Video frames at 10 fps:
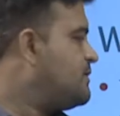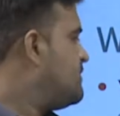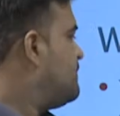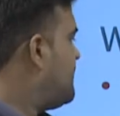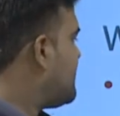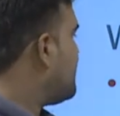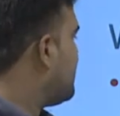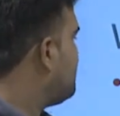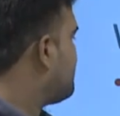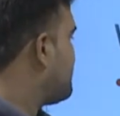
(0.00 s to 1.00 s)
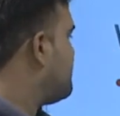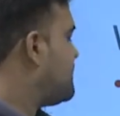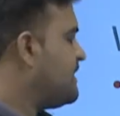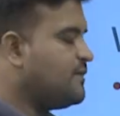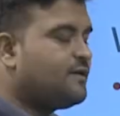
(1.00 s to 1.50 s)
we can have some
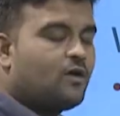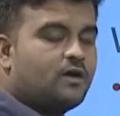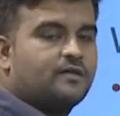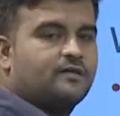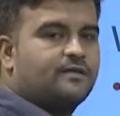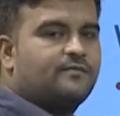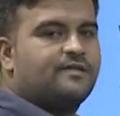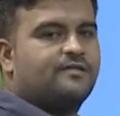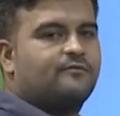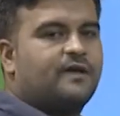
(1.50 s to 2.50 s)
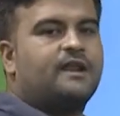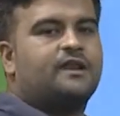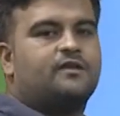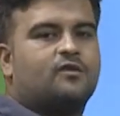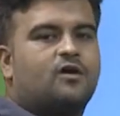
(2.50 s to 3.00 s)
changes in orders. Otherwise, the
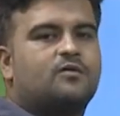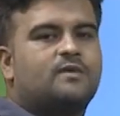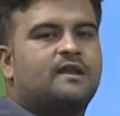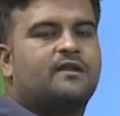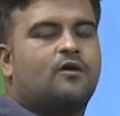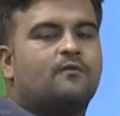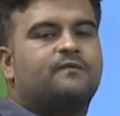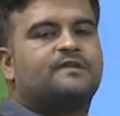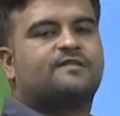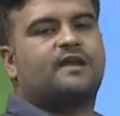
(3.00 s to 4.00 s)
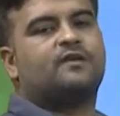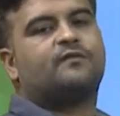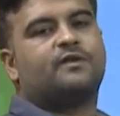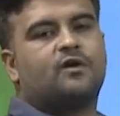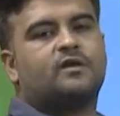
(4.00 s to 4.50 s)
very normal and obvious kind of
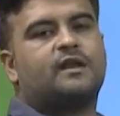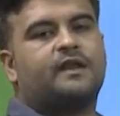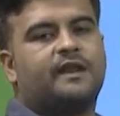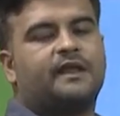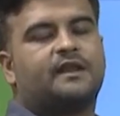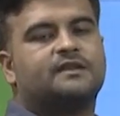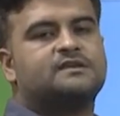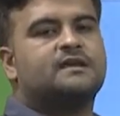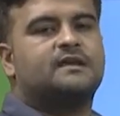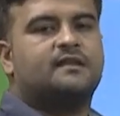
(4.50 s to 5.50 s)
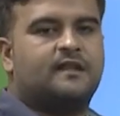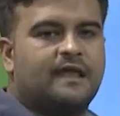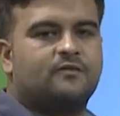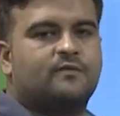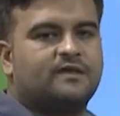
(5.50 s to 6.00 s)
an order in English
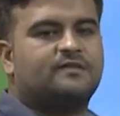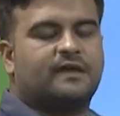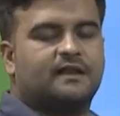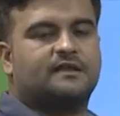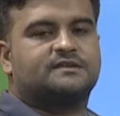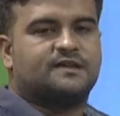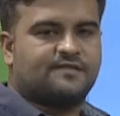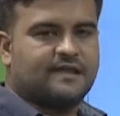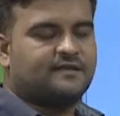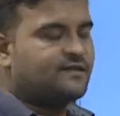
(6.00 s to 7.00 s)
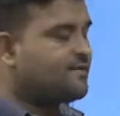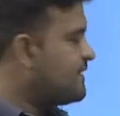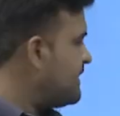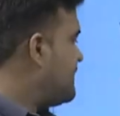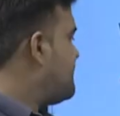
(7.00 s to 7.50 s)
language, English sentence
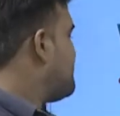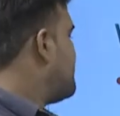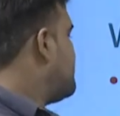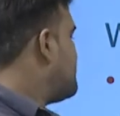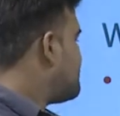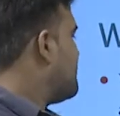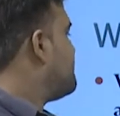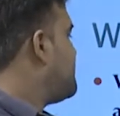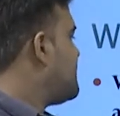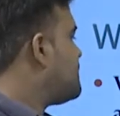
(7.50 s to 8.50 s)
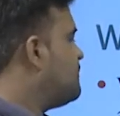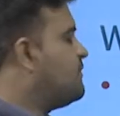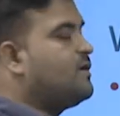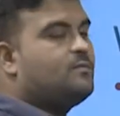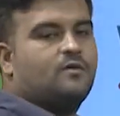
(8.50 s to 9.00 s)
is subject,
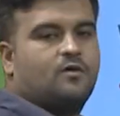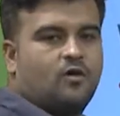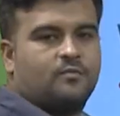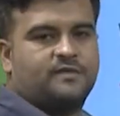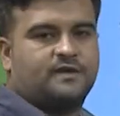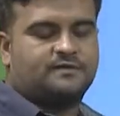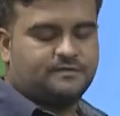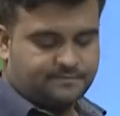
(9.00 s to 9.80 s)
verb, object.